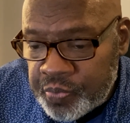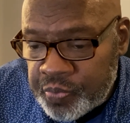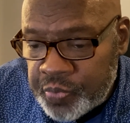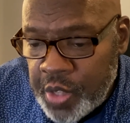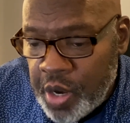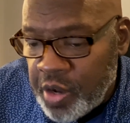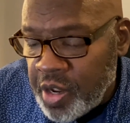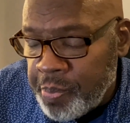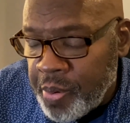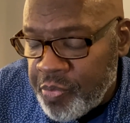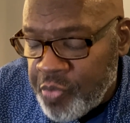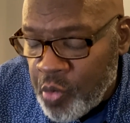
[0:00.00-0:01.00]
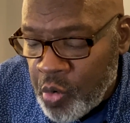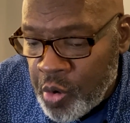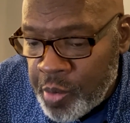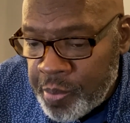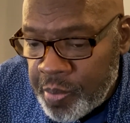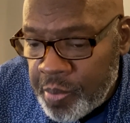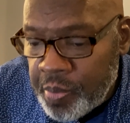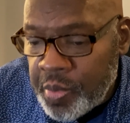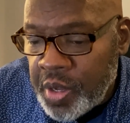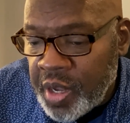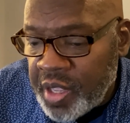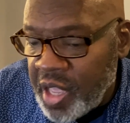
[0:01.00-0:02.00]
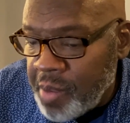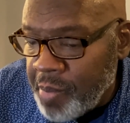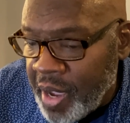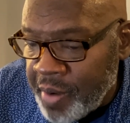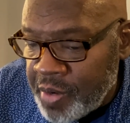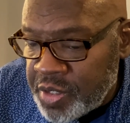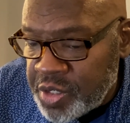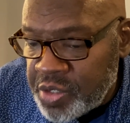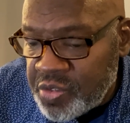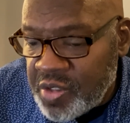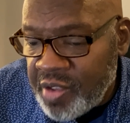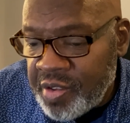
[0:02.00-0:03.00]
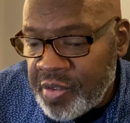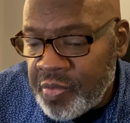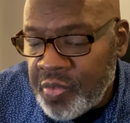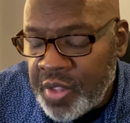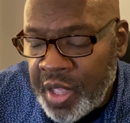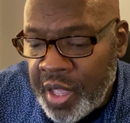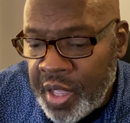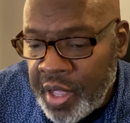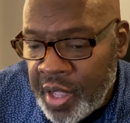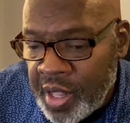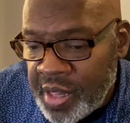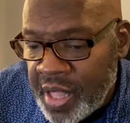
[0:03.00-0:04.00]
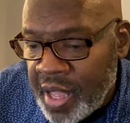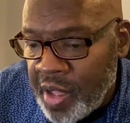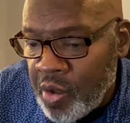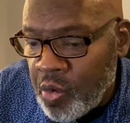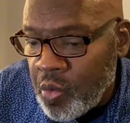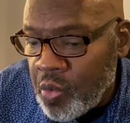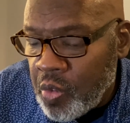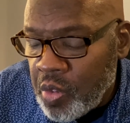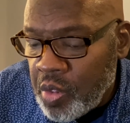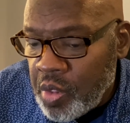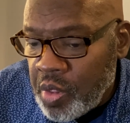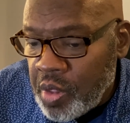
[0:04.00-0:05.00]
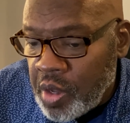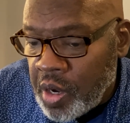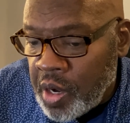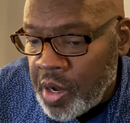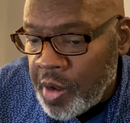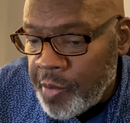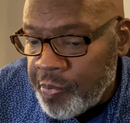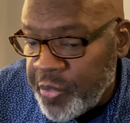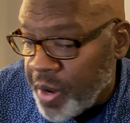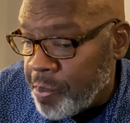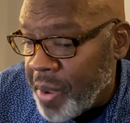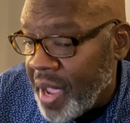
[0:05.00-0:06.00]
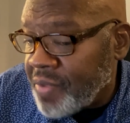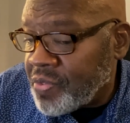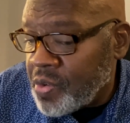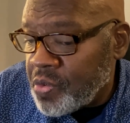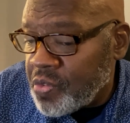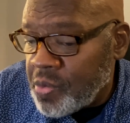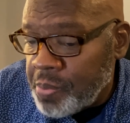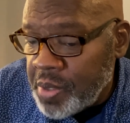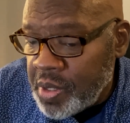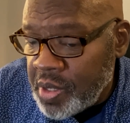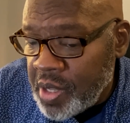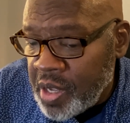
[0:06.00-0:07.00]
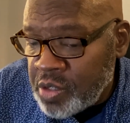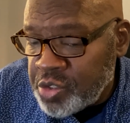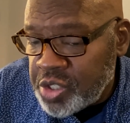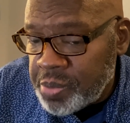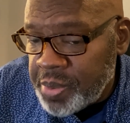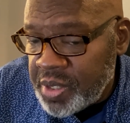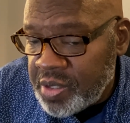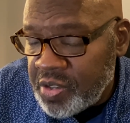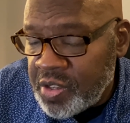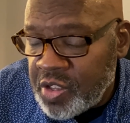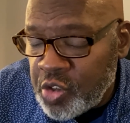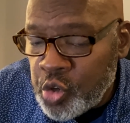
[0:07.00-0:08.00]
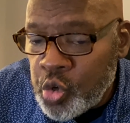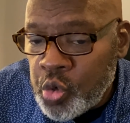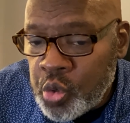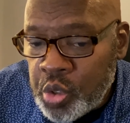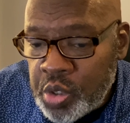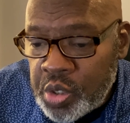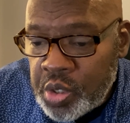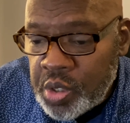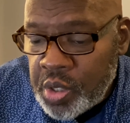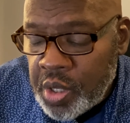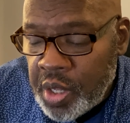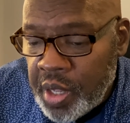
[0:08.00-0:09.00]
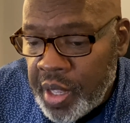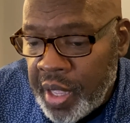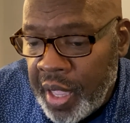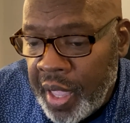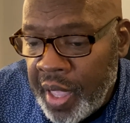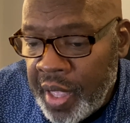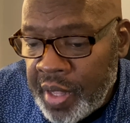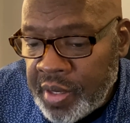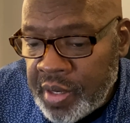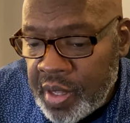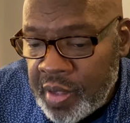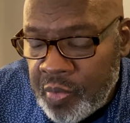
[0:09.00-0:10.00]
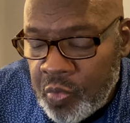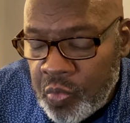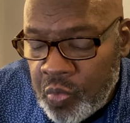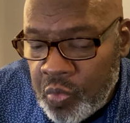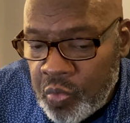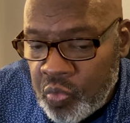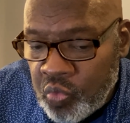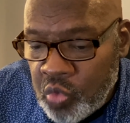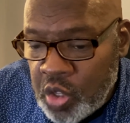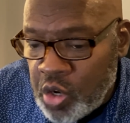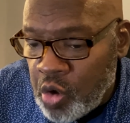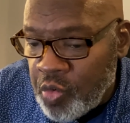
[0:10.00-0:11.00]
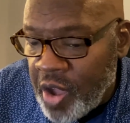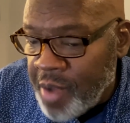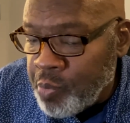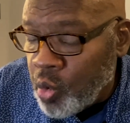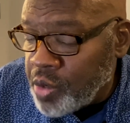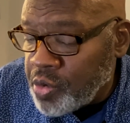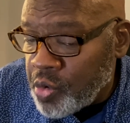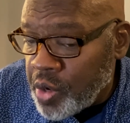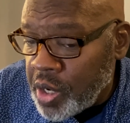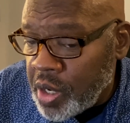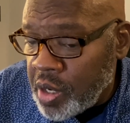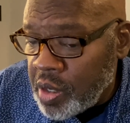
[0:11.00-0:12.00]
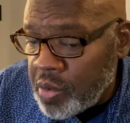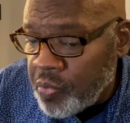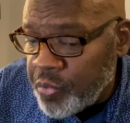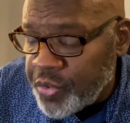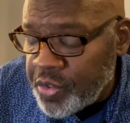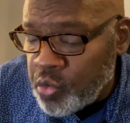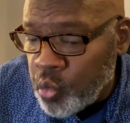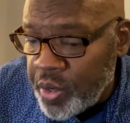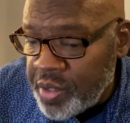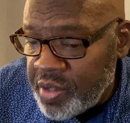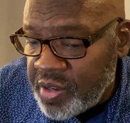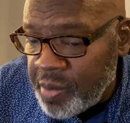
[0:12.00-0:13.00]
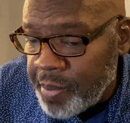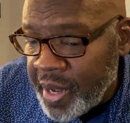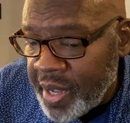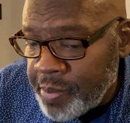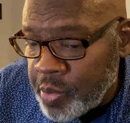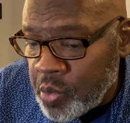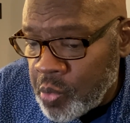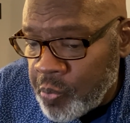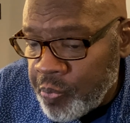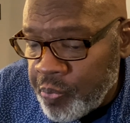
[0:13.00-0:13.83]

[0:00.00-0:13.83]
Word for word: you know, they perform uh, gay marriages. They they allow um, their pastors to be LGBTQ, and you know, I'm wondering since when did the Bible